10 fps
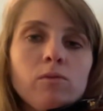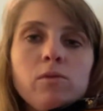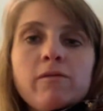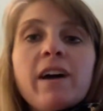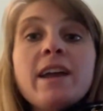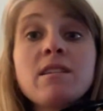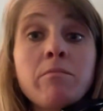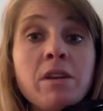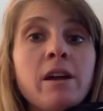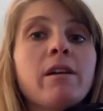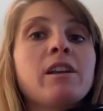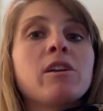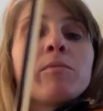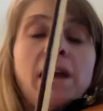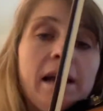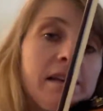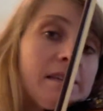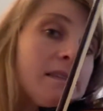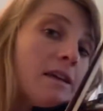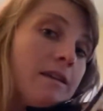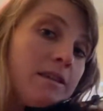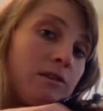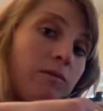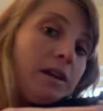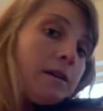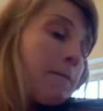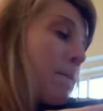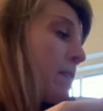find a mirror in your practice this week.